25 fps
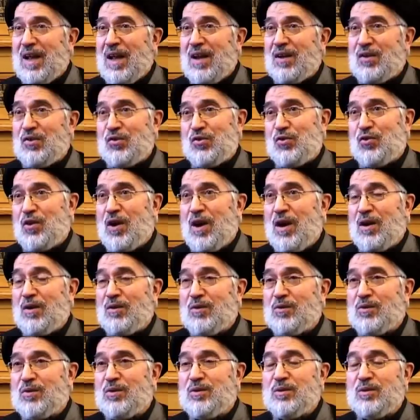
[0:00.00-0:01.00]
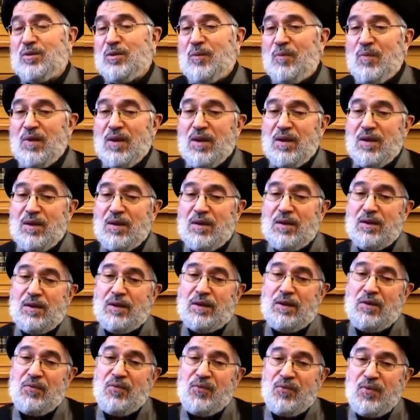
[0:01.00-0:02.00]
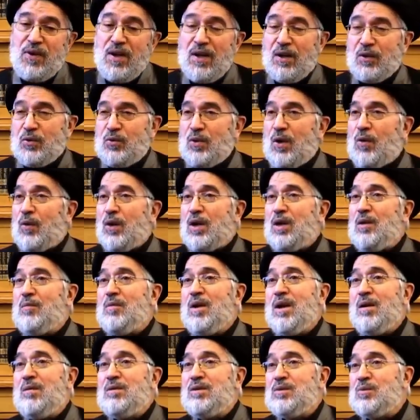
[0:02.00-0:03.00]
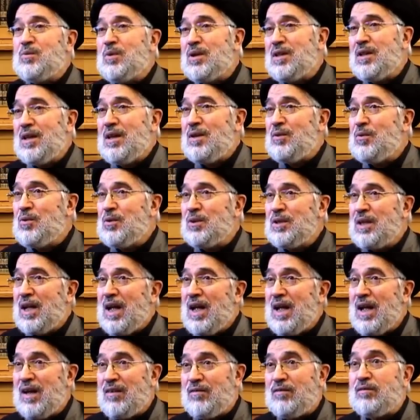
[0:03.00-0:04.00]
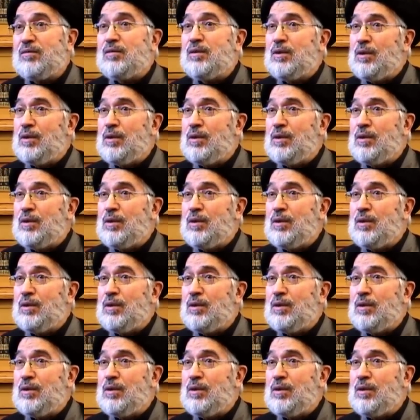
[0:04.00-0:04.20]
and trying to refer to our Imams what they don't have.